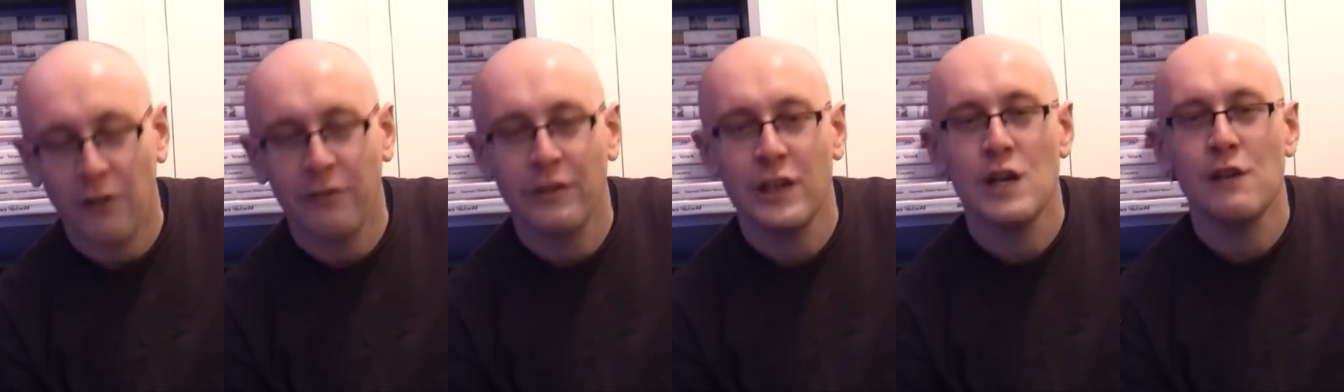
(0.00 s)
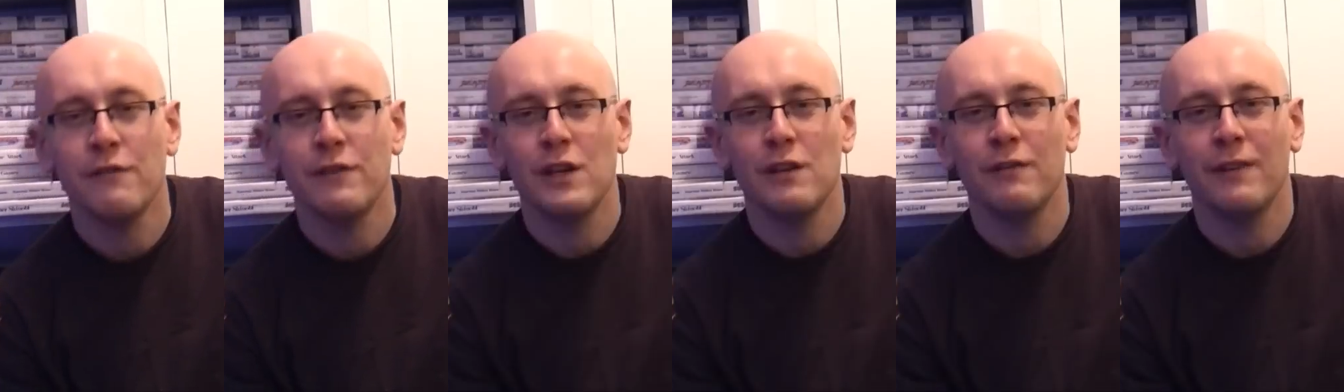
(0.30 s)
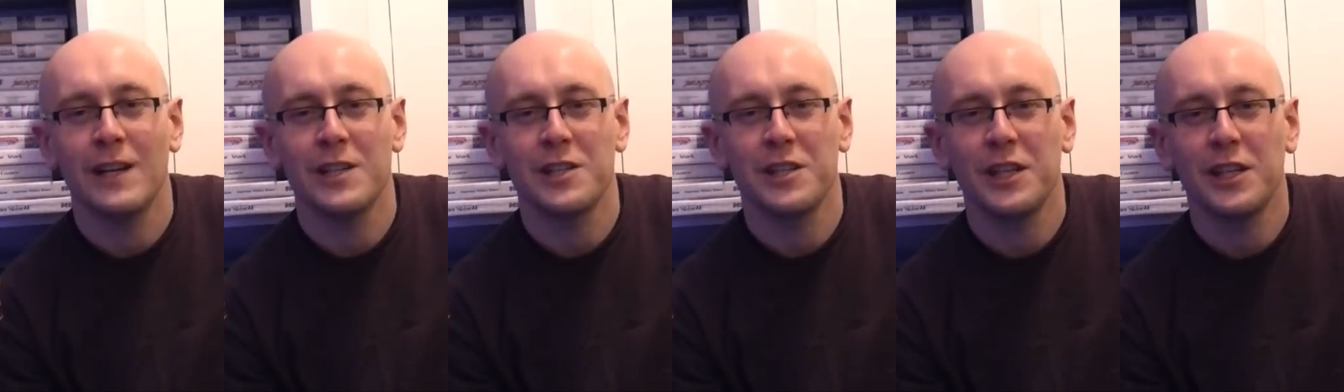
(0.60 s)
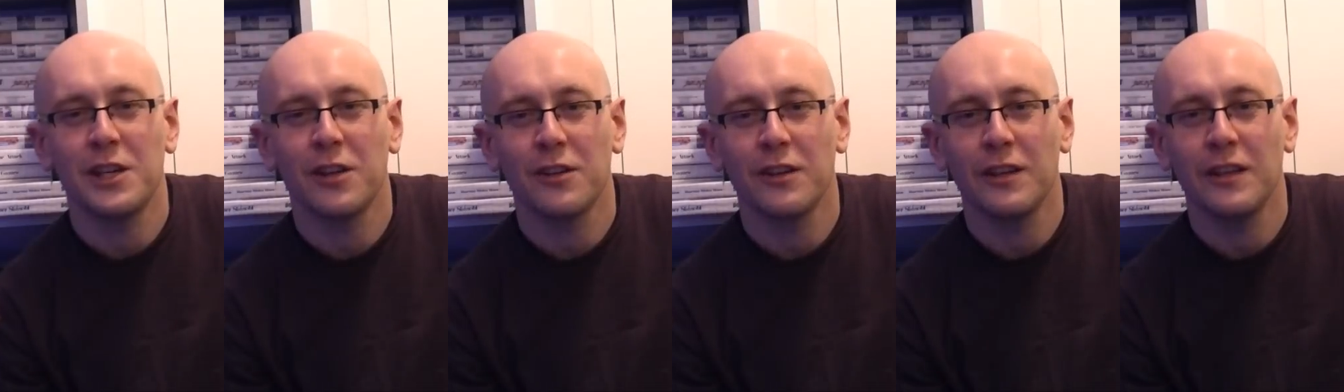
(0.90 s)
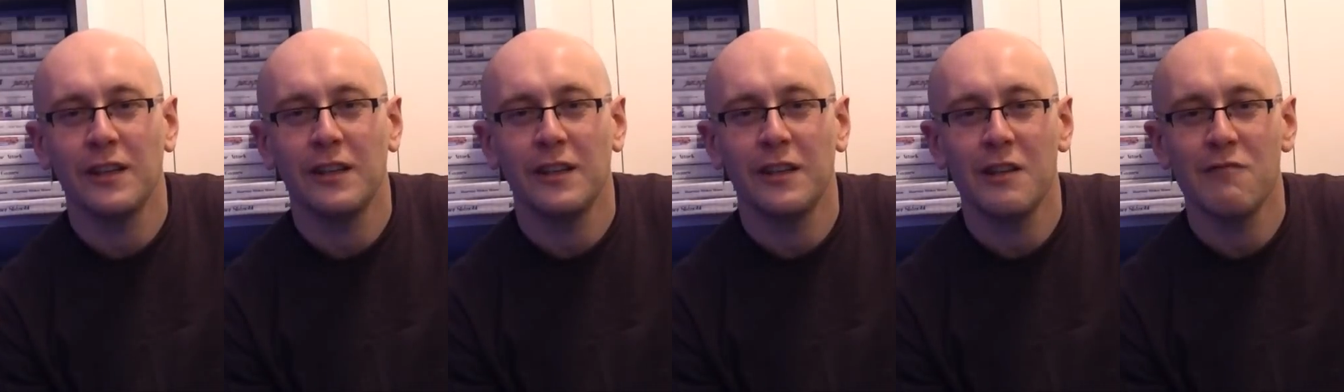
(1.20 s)
few of you have actually got
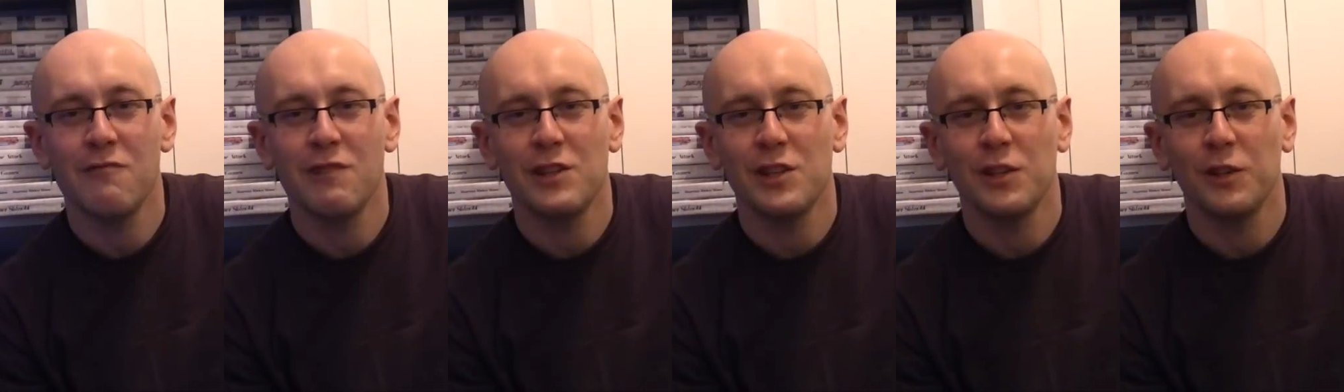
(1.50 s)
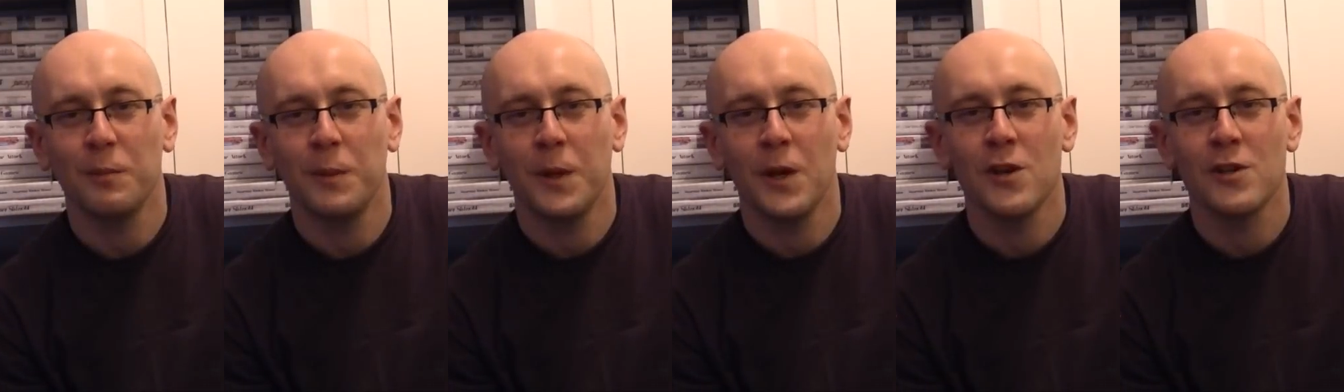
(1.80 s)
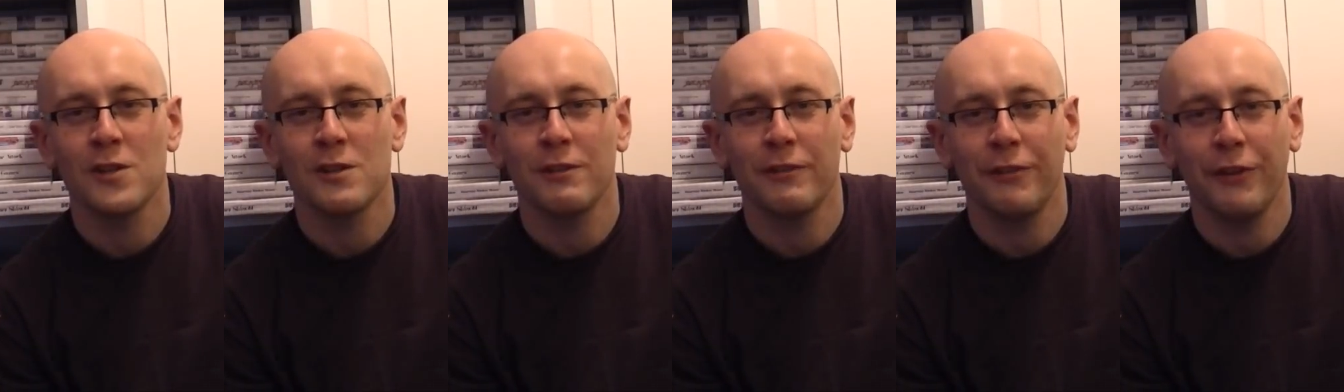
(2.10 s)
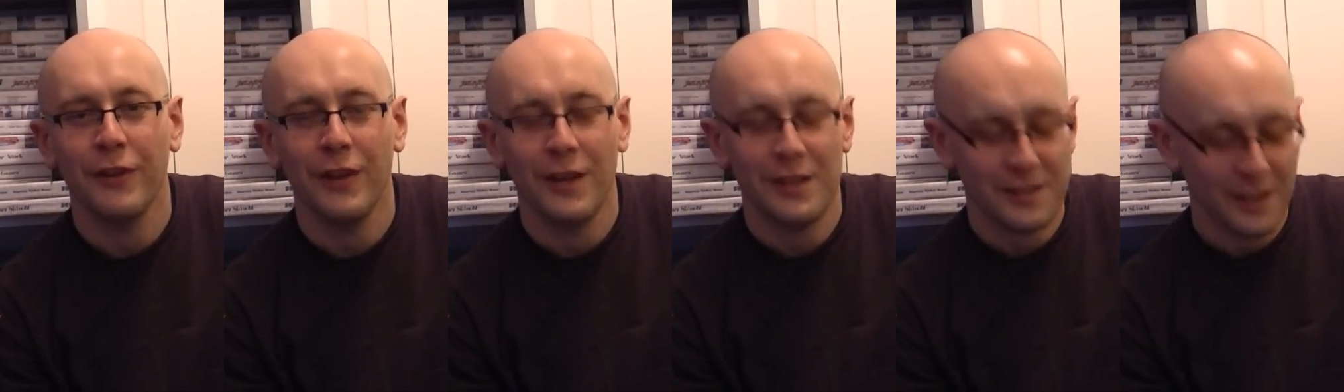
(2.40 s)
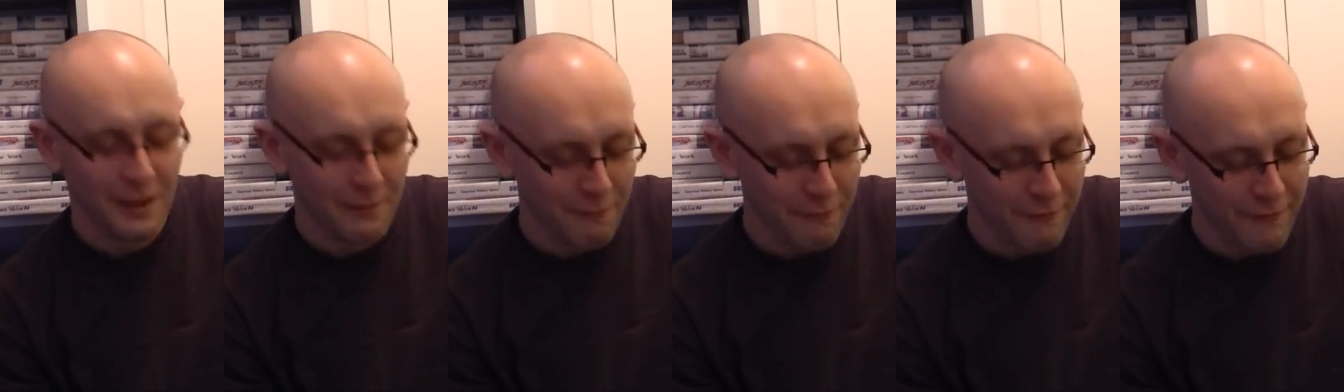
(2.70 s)
the original poster for this, and
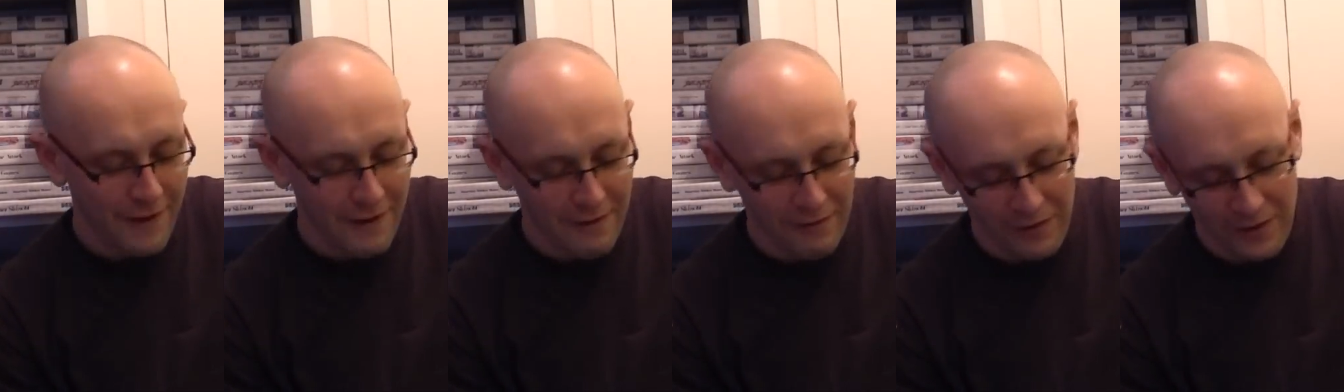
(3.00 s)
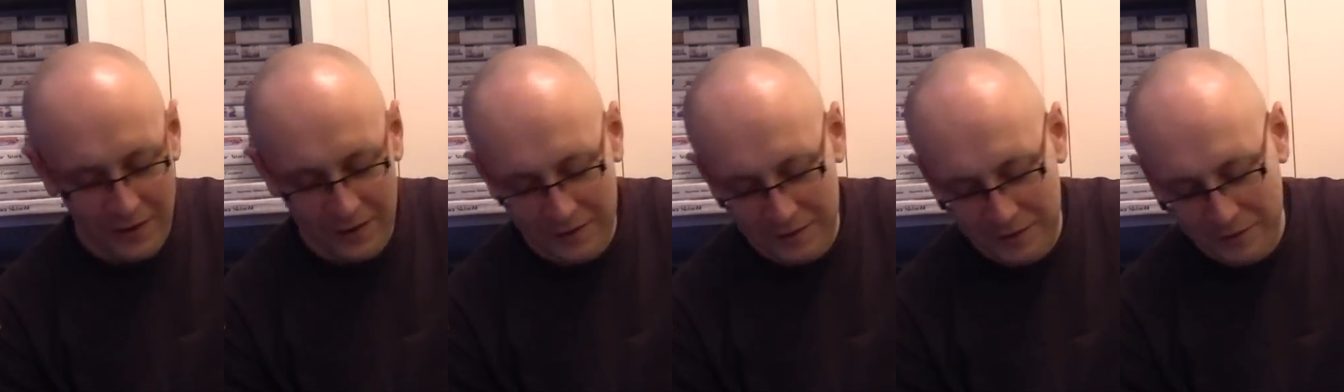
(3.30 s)
I'm very